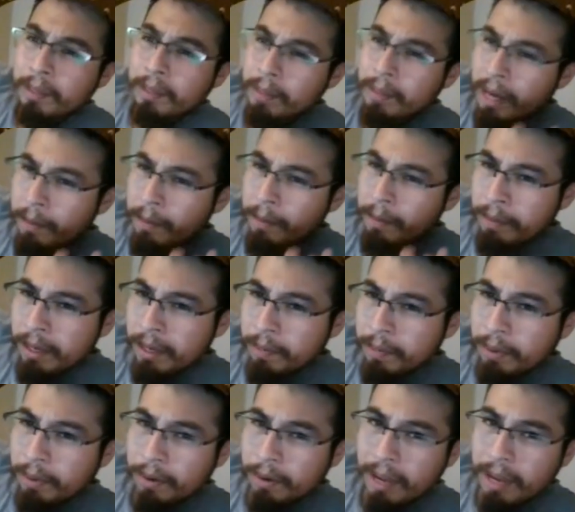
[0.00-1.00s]
Many
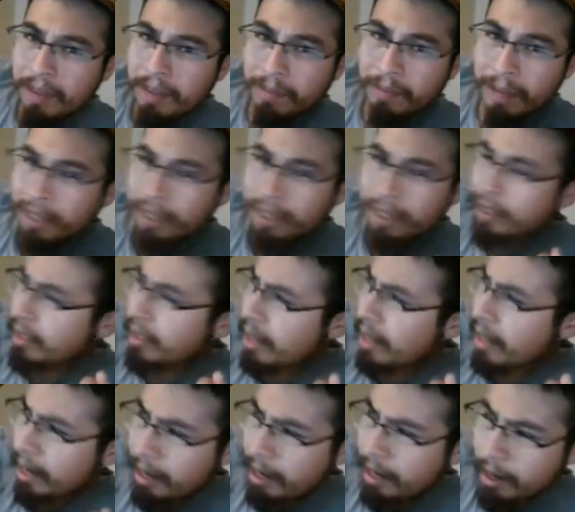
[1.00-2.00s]
people have mentioned
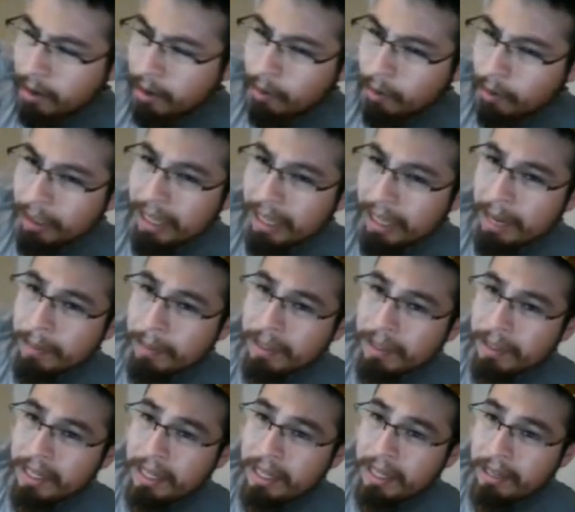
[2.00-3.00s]
there what they
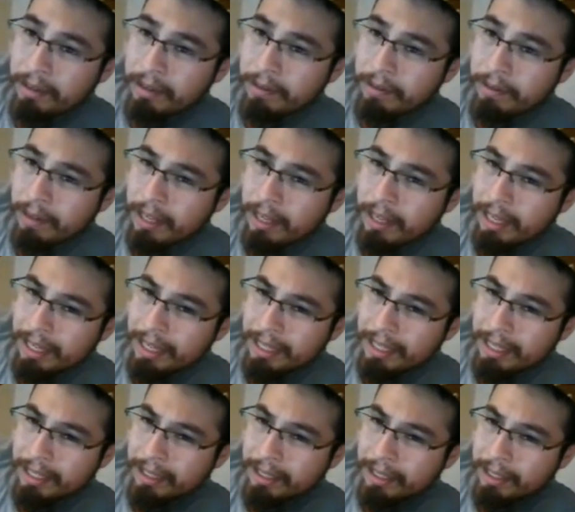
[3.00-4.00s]
believe
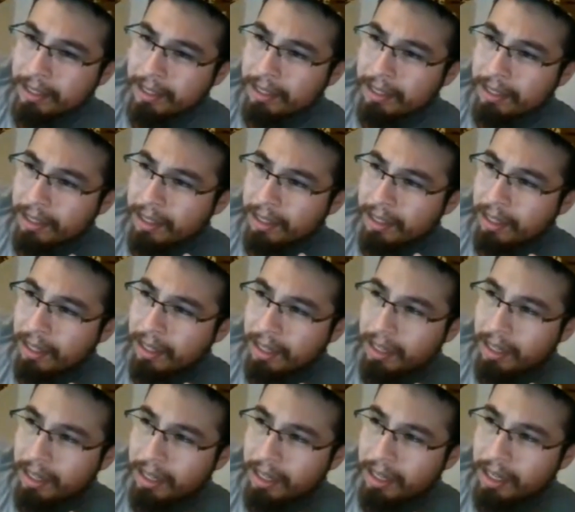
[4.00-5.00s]
is
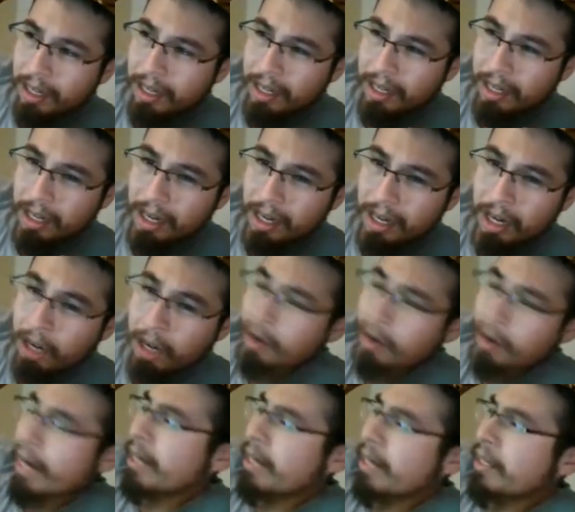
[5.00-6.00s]
a
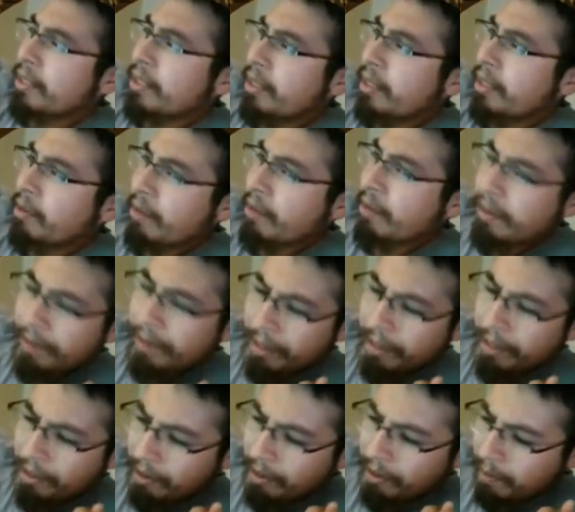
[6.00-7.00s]
greatness that we have
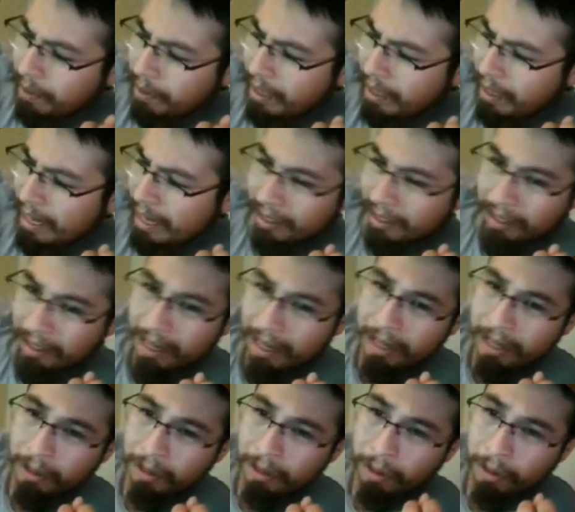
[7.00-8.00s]
entered, but I
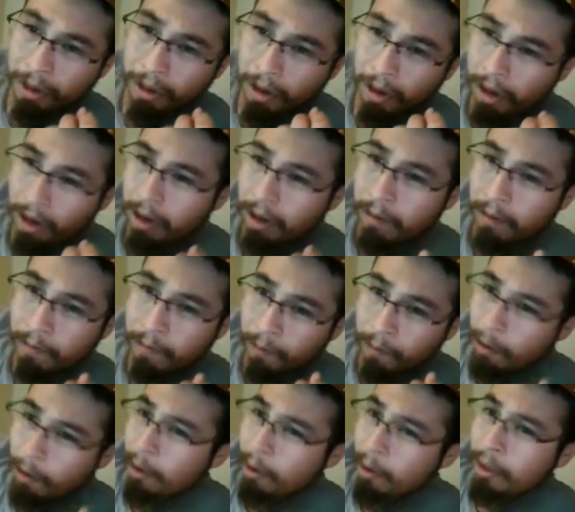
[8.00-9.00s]
say you are all
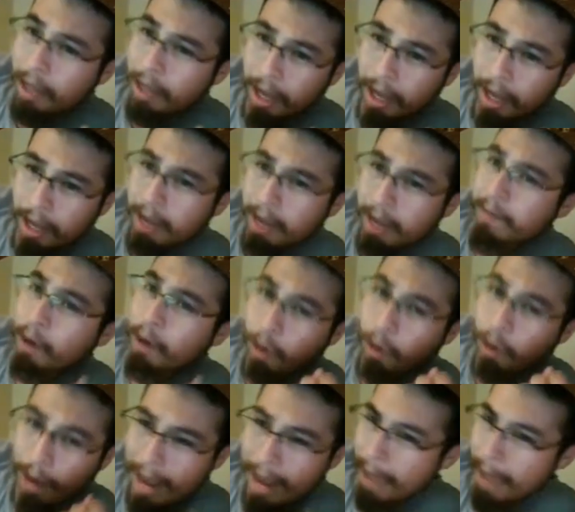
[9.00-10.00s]
full of
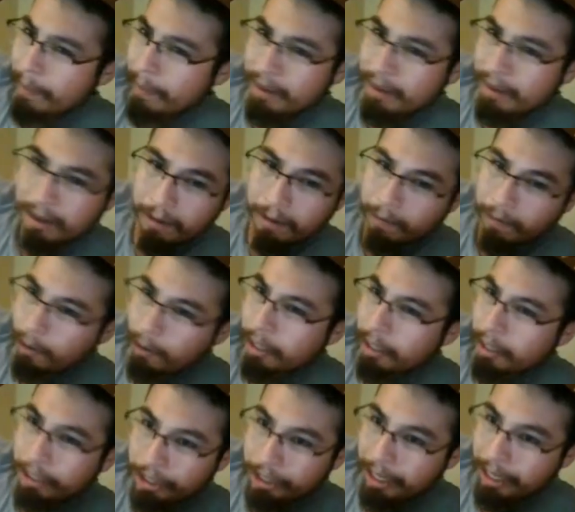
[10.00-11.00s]
crap. You're full
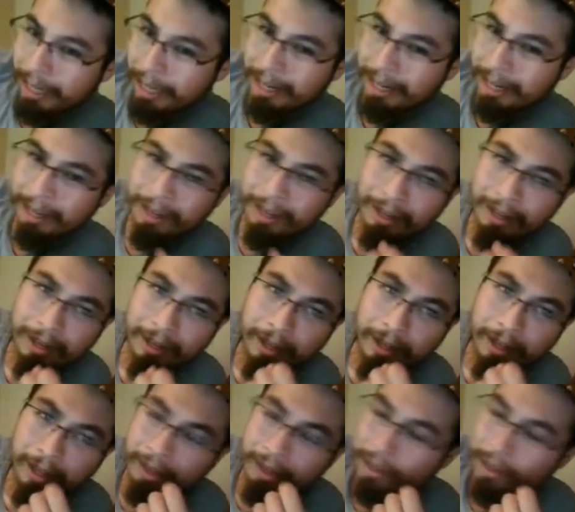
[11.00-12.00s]
of shit.
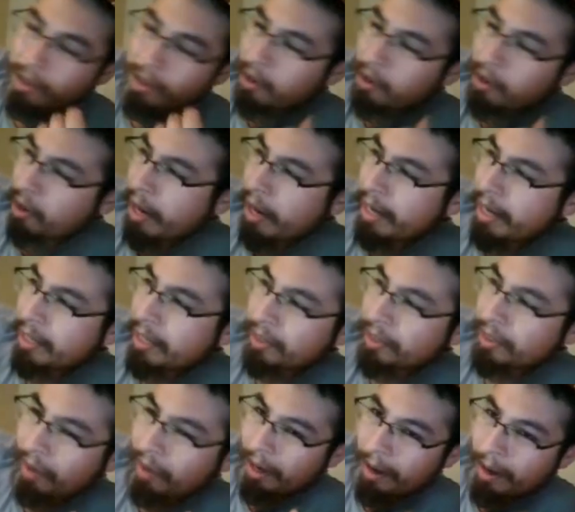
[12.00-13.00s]
There's no greatness
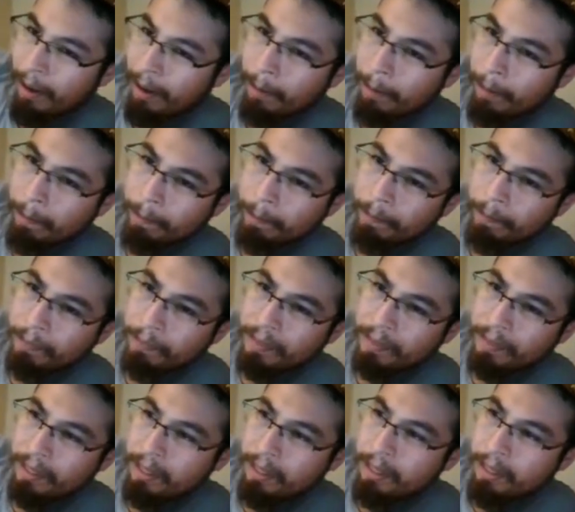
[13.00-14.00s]
now.
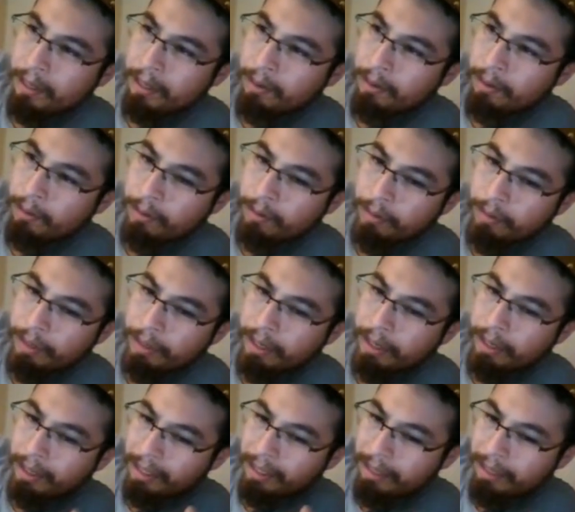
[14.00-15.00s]
We
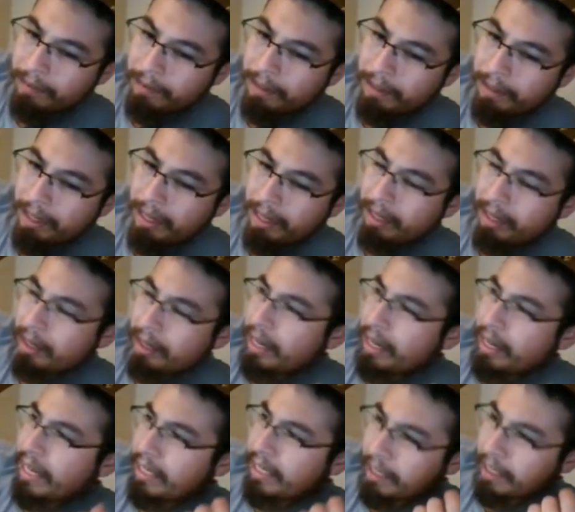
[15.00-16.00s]
are living in
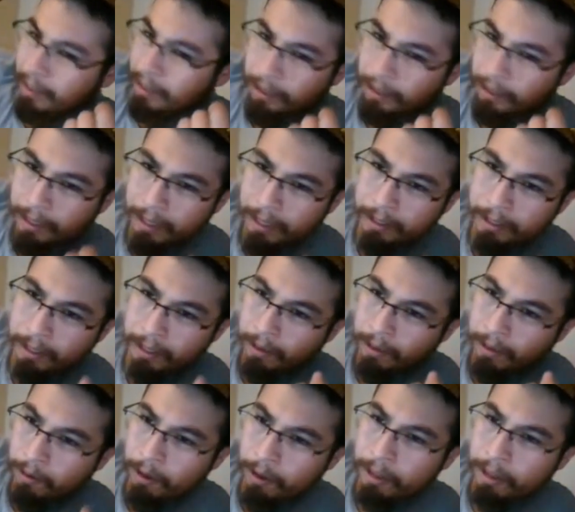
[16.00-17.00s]
a
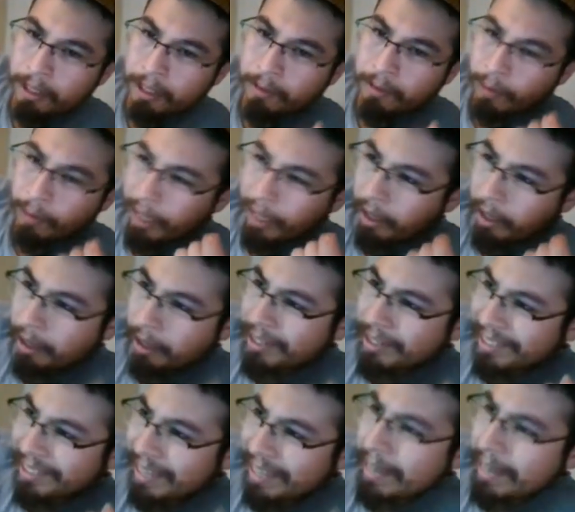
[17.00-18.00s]
disgusting world of
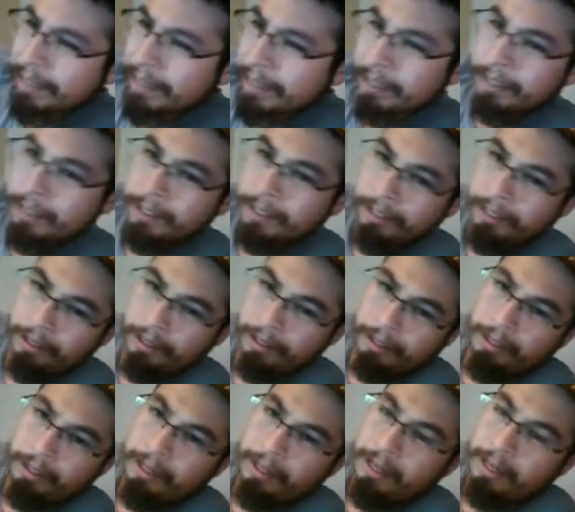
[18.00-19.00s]
regurgitations.
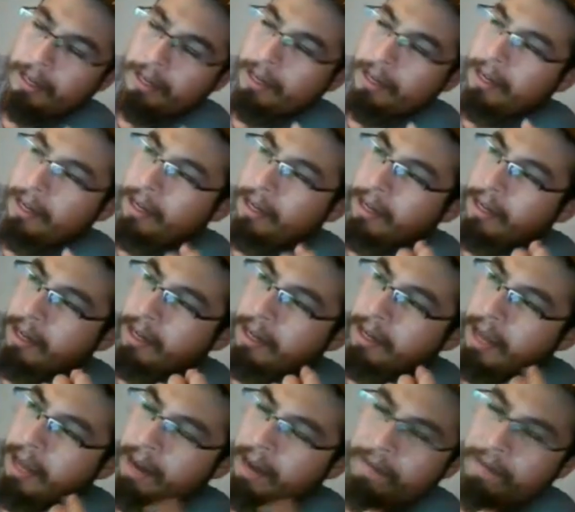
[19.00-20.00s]

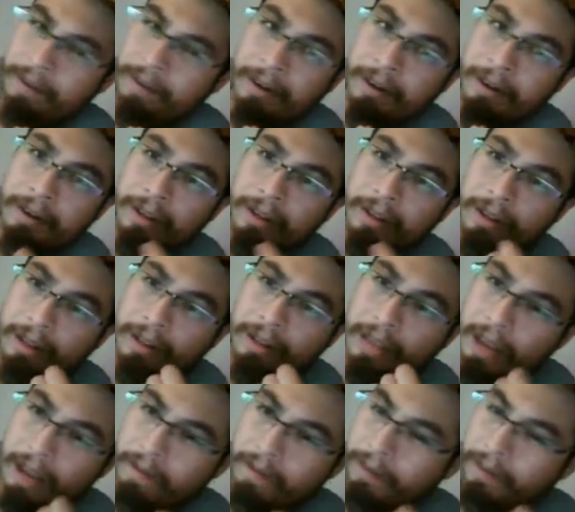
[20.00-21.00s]
Every
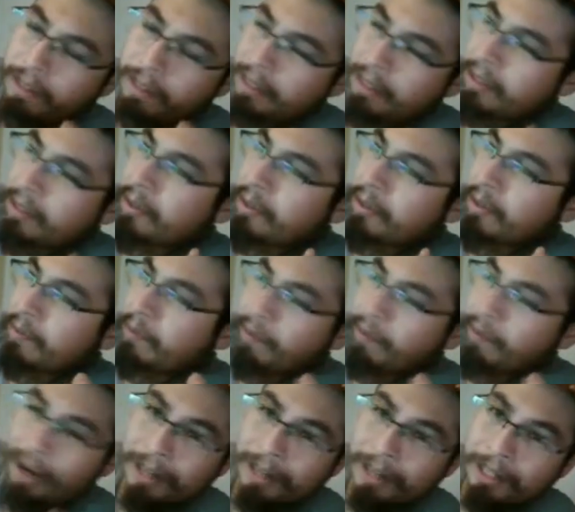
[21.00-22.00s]
single
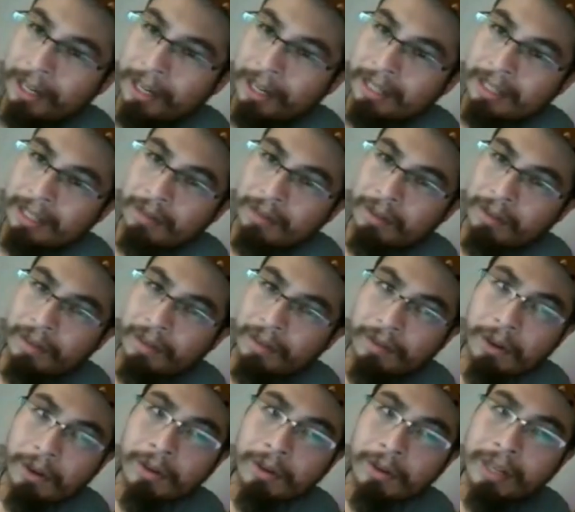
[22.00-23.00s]
franchise that we have
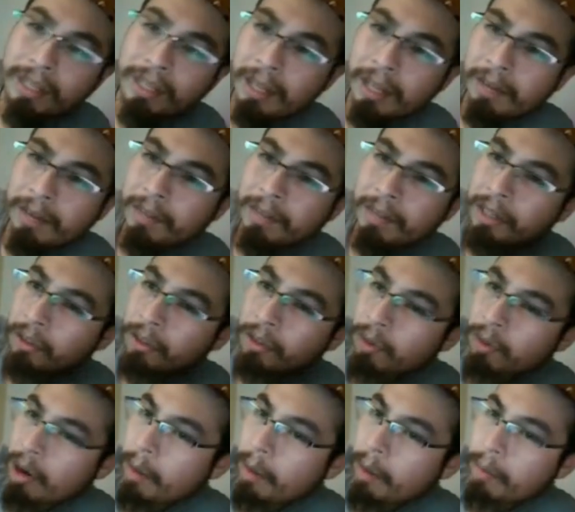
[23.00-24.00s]
known and loved and
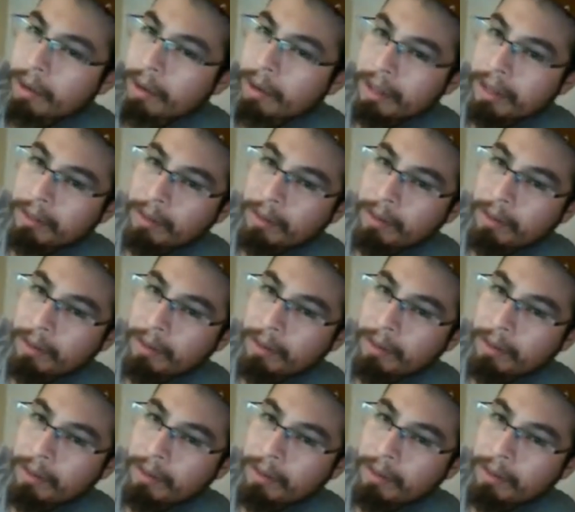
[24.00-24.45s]
grew up with,